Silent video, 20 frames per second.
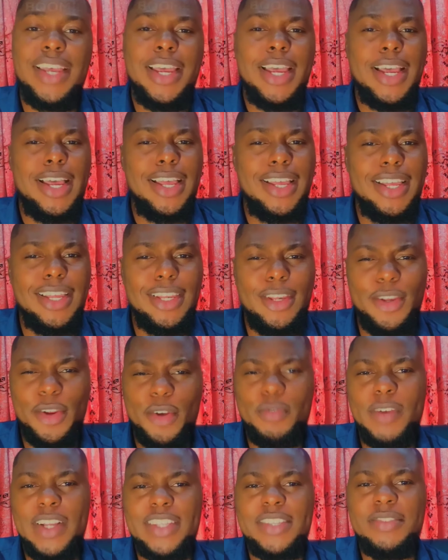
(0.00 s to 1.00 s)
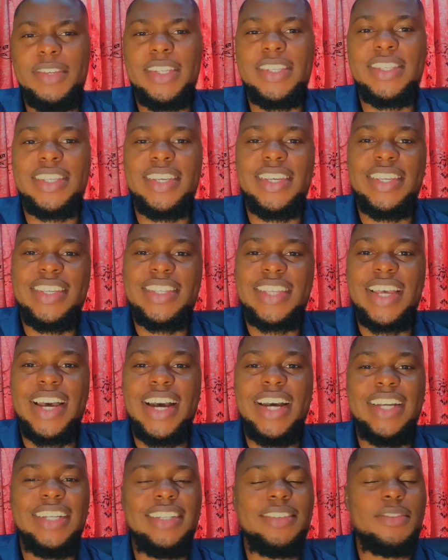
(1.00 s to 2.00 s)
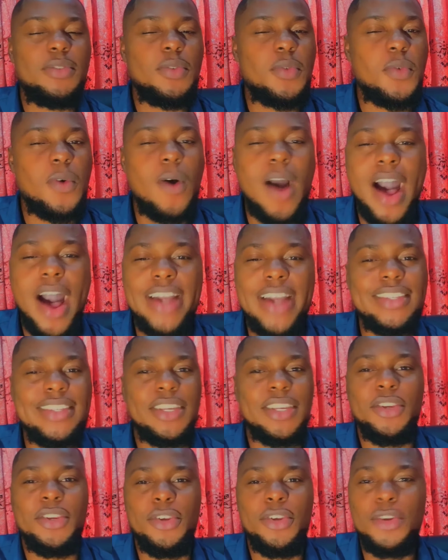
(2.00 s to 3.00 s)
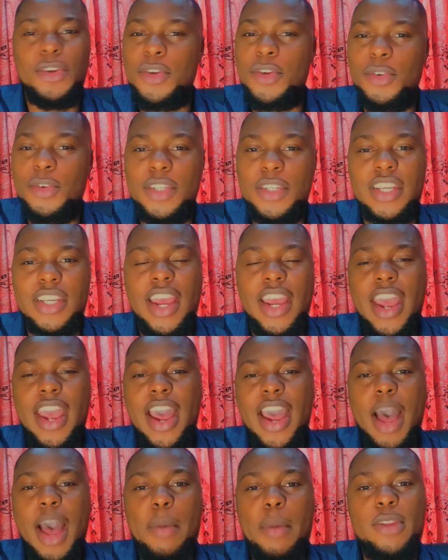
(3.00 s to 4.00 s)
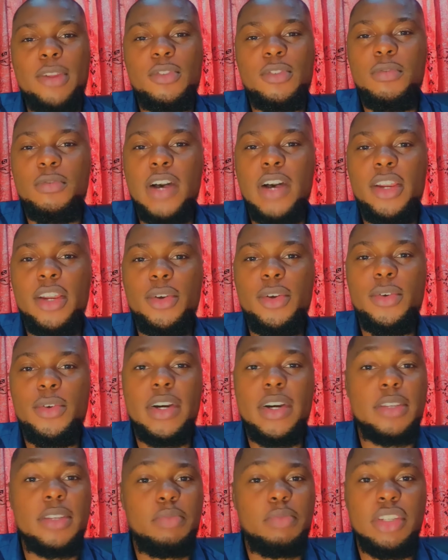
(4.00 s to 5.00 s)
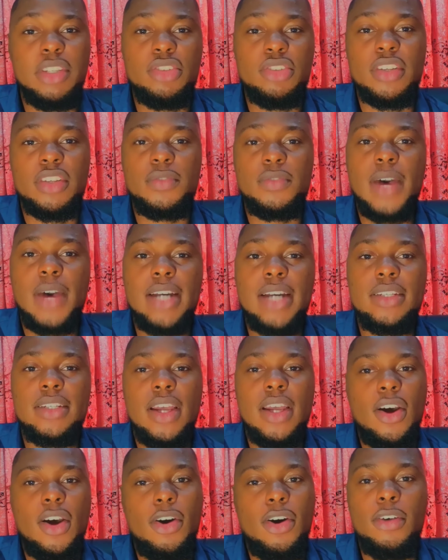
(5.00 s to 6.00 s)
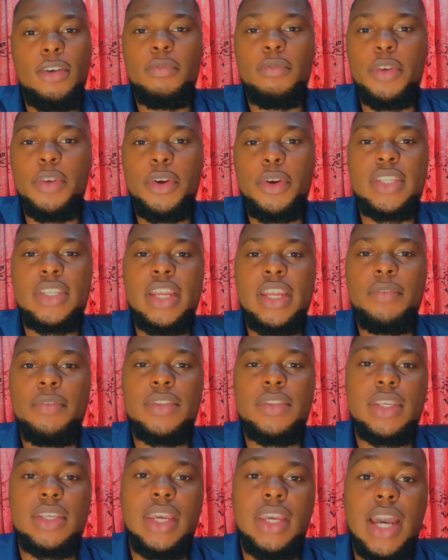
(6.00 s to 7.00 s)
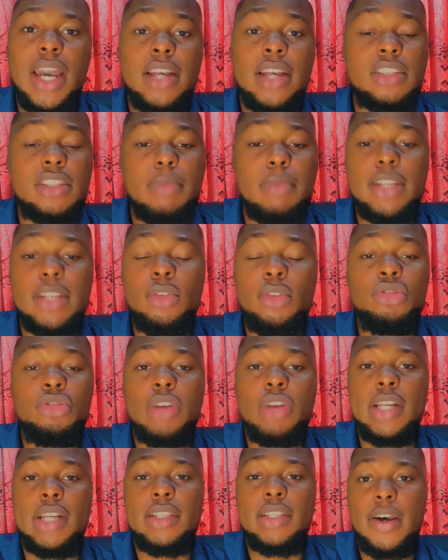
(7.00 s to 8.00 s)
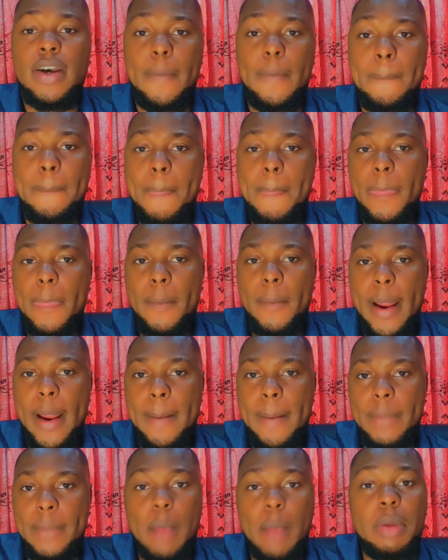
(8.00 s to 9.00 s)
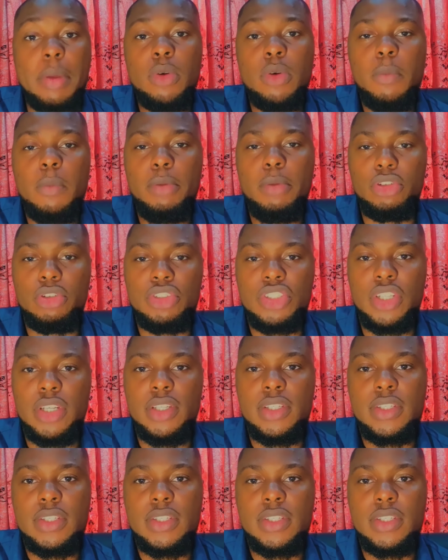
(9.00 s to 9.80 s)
a lot of activities, and quite a huge amount of value has been transferred on various NFT and smart contract capable blockchains.